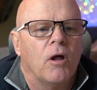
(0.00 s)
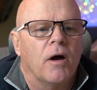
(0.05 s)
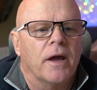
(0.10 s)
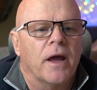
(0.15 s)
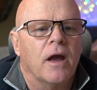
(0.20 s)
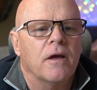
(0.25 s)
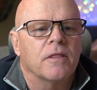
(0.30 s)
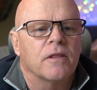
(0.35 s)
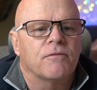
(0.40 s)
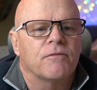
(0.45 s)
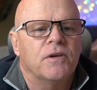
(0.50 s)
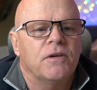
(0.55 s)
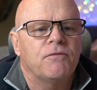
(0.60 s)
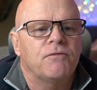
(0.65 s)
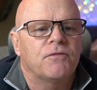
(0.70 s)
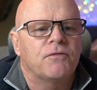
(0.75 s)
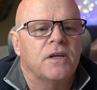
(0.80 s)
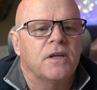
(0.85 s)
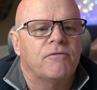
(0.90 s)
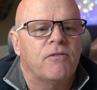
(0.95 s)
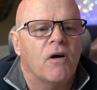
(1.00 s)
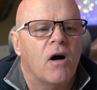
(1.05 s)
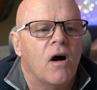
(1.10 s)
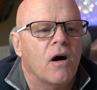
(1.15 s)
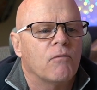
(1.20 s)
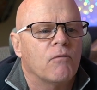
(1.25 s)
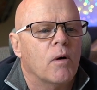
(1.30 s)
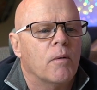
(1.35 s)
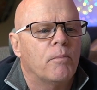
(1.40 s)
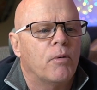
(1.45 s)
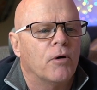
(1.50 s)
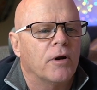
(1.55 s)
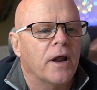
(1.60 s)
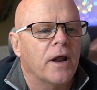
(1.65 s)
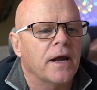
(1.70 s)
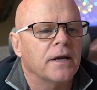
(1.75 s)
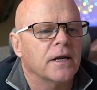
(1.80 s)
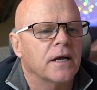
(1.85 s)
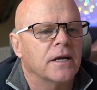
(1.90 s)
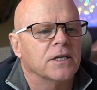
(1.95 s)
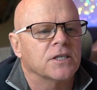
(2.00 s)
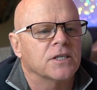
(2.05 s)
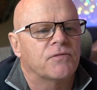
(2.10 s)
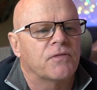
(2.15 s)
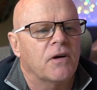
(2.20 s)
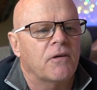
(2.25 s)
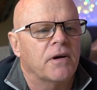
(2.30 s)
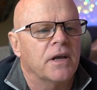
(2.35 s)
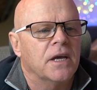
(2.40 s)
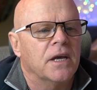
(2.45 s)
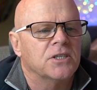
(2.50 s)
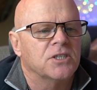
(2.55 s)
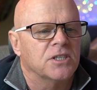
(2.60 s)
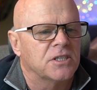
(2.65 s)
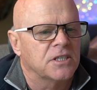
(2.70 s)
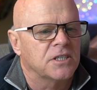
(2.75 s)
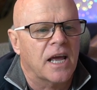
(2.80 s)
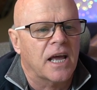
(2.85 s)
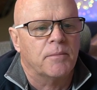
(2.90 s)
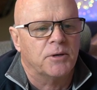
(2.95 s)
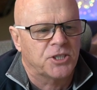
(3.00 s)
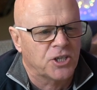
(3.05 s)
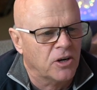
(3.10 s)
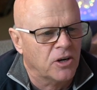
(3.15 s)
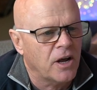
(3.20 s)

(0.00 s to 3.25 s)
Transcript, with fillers: I own the 55 1.8 and it's very easy to damage.